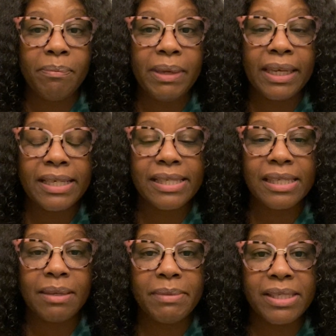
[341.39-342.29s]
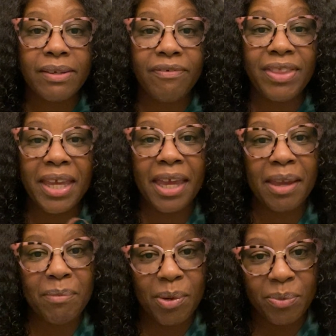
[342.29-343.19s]
make it seem as if they
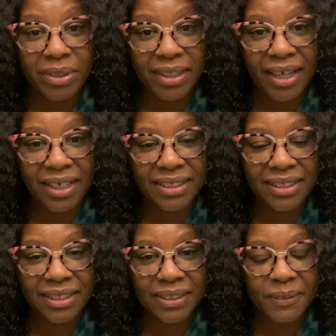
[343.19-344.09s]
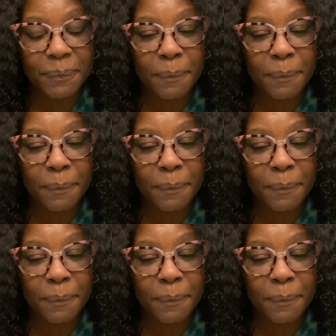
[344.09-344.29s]
came up with the idea.